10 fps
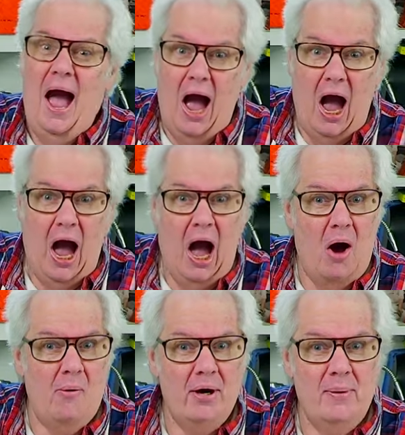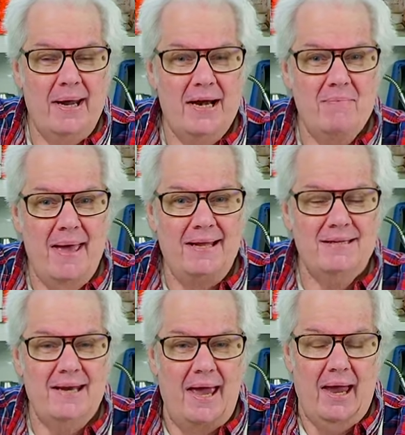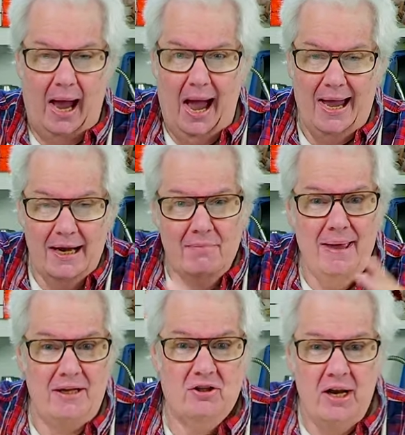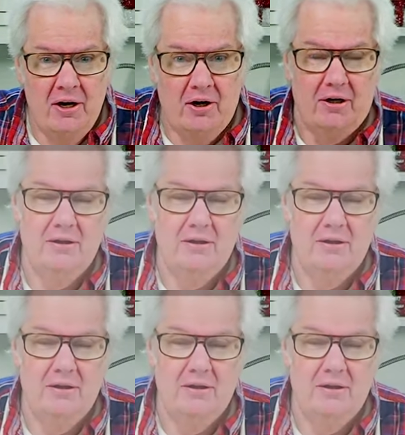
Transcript: What are we going to make today? I got to make dinner.